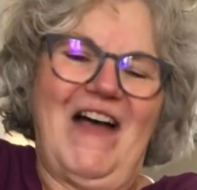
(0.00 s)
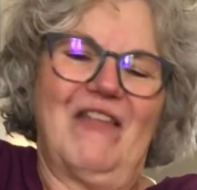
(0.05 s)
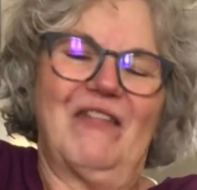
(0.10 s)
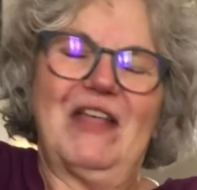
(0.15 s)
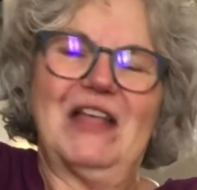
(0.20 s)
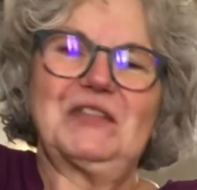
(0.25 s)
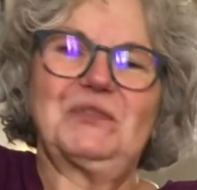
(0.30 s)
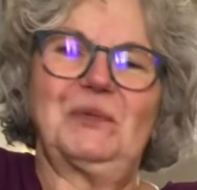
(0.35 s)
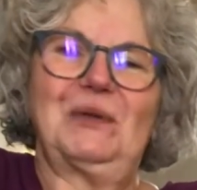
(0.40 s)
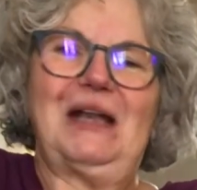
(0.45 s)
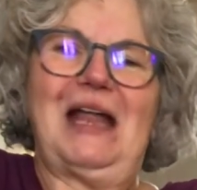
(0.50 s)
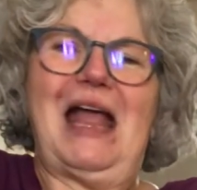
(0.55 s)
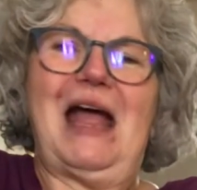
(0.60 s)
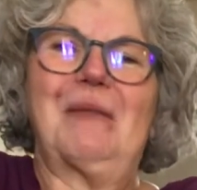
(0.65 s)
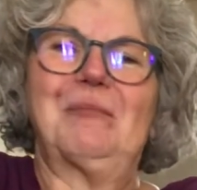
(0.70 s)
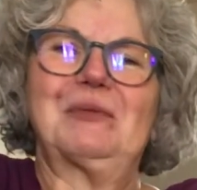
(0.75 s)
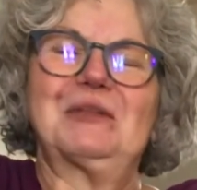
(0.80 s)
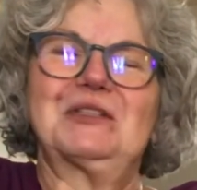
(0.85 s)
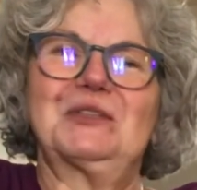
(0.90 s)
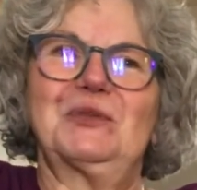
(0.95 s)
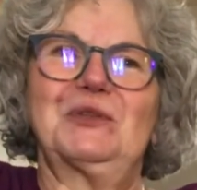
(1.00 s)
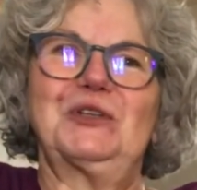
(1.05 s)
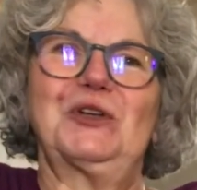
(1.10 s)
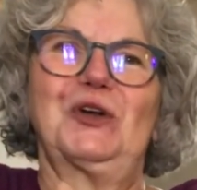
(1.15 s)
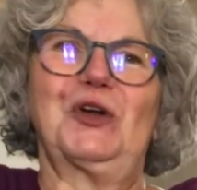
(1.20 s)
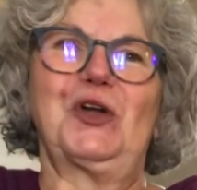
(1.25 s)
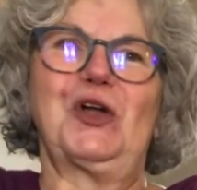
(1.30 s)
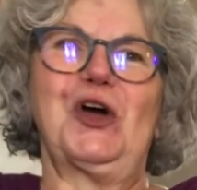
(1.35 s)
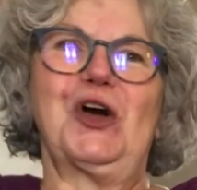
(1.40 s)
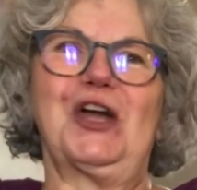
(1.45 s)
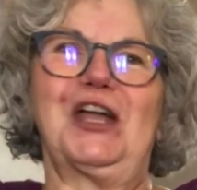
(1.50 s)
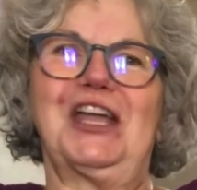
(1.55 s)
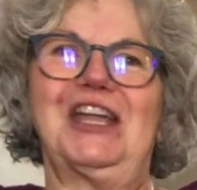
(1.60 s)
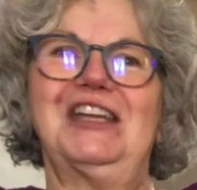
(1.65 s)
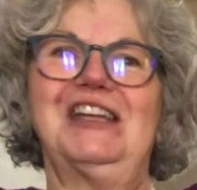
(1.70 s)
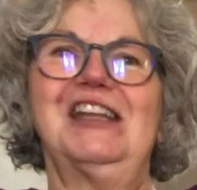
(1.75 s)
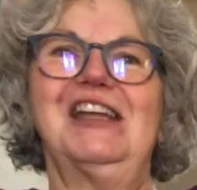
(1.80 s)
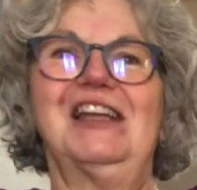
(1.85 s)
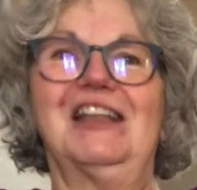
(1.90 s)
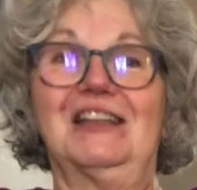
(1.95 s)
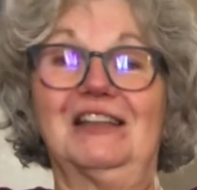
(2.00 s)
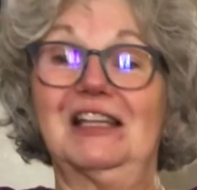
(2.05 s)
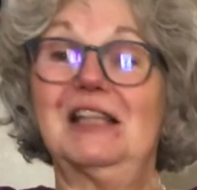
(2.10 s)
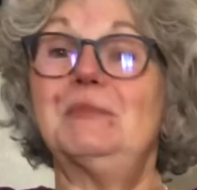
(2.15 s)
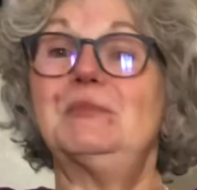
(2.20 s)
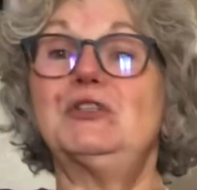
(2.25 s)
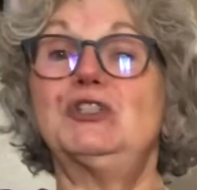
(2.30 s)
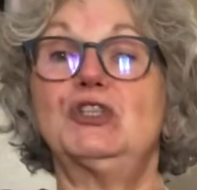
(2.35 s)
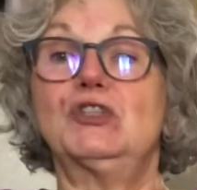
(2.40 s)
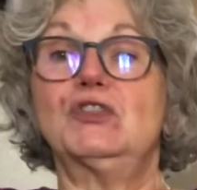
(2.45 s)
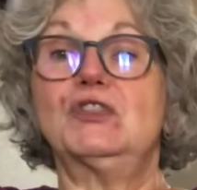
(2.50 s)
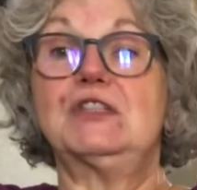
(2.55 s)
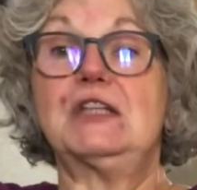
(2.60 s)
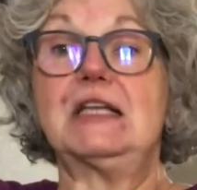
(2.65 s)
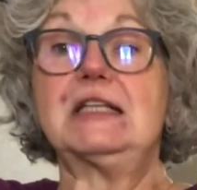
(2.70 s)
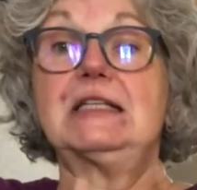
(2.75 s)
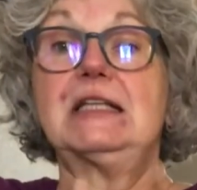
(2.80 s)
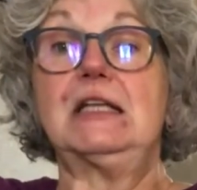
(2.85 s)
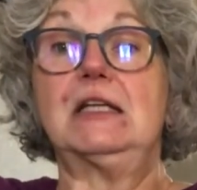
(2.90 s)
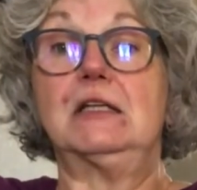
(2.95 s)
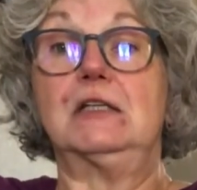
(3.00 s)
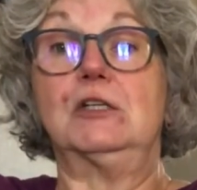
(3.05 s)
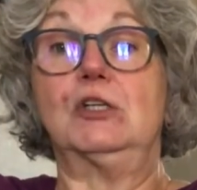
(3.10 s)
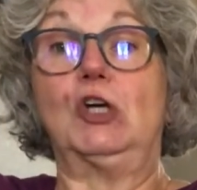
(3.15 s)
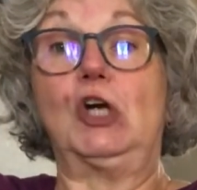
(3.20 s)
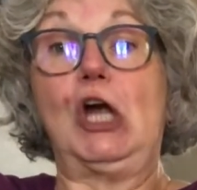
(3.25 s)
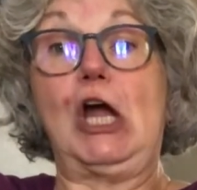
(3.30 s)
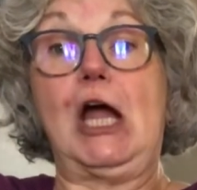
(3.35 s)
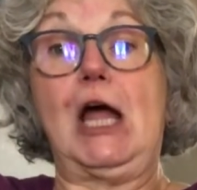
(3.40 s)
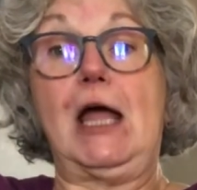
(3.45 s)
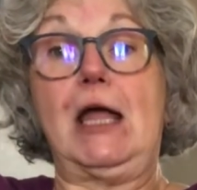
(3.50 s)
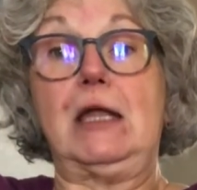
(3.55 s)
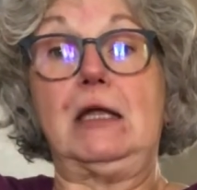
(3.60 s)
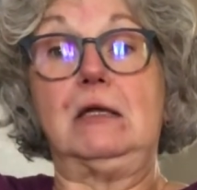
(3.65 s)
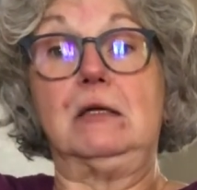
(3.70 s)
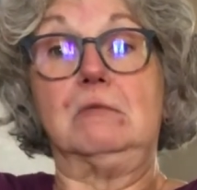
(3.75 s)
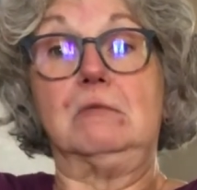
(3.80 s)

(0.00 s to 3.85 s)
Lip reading: That's what happens when you're cooking. Lemon juice does get in your eye.